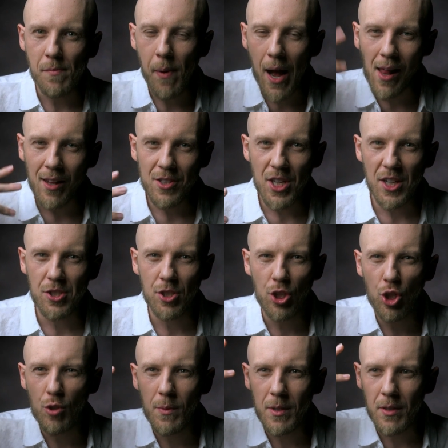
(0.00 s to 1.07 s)
and politics and
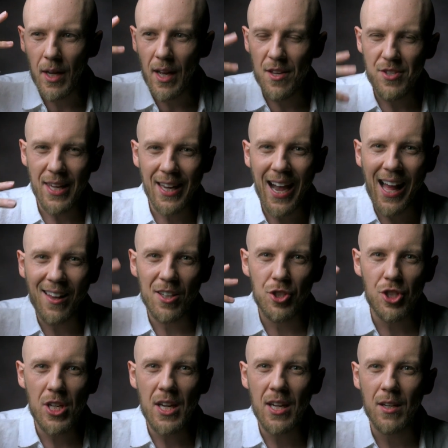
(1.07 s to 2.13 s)
human
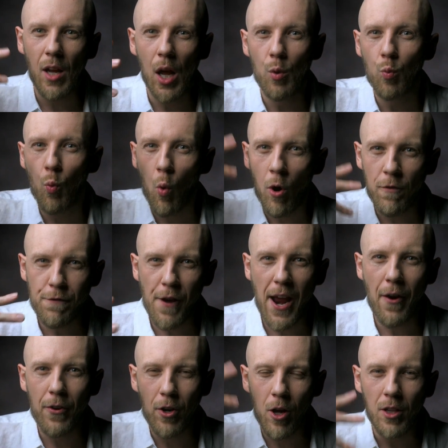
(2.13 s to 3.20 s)
psychology and
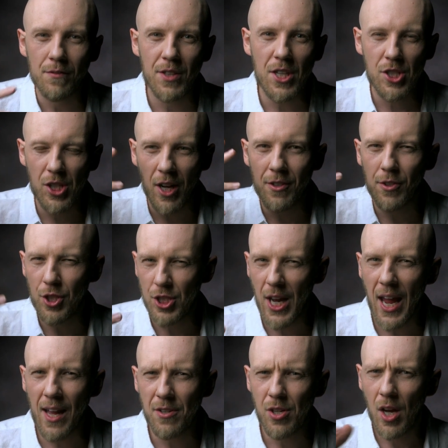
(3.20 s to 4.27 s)
warfare and all of this to
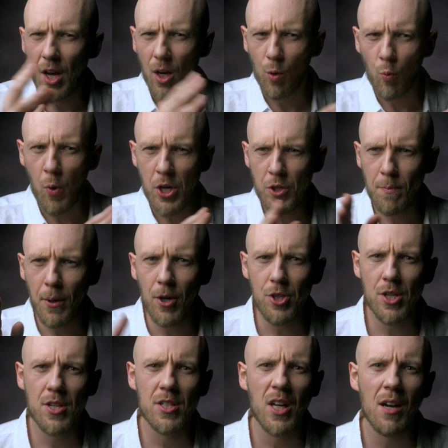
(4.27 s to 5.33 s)
understand which
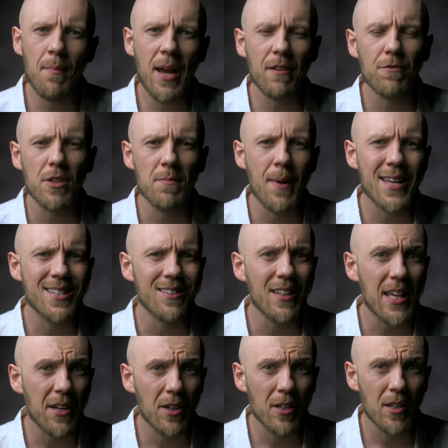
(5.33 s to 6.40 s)
person is going to make for the best
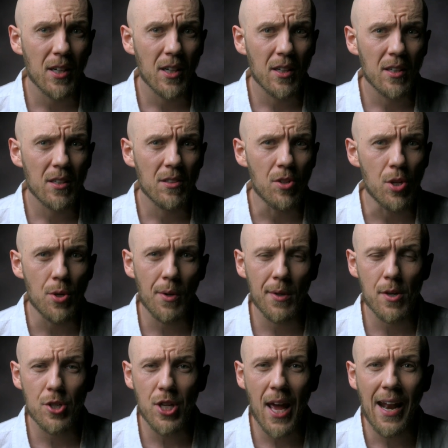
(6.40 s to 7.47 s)
leader? Do you
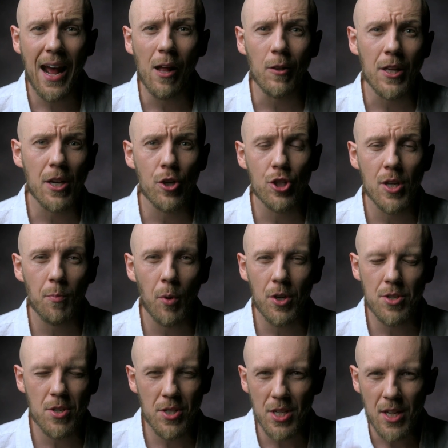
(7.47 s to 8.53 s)
understand how leadership
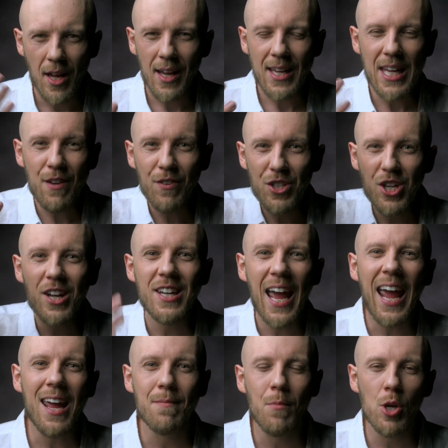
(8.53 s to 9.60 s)
works? You see, even
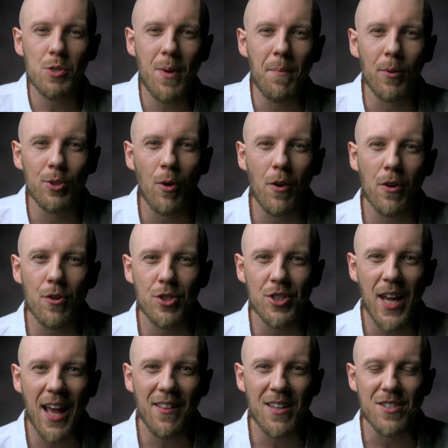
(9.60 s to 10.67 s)
today, most people don't
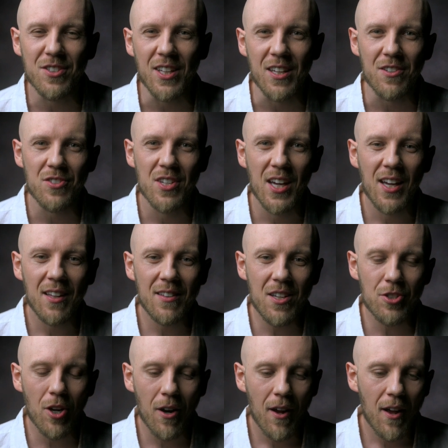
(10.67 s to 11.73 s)
understand these things.
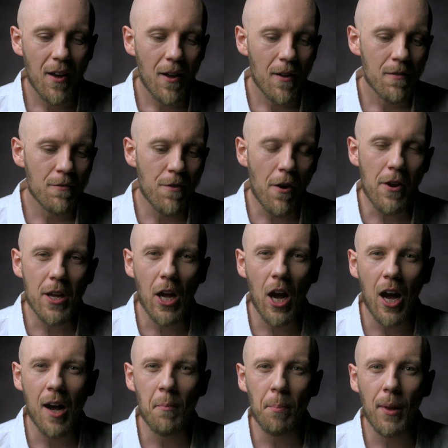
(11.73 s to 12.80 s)
These are very
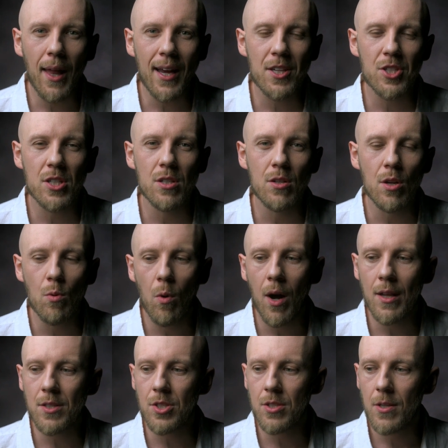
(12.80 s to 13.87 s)
complex and
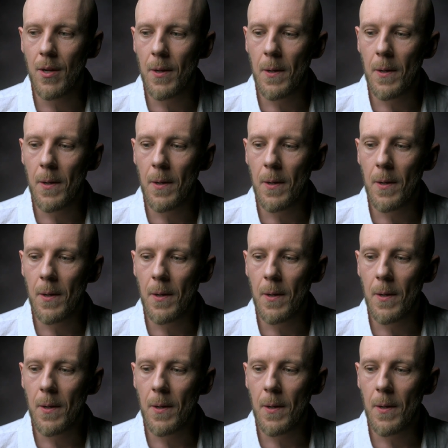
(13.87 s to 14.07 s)
nuanced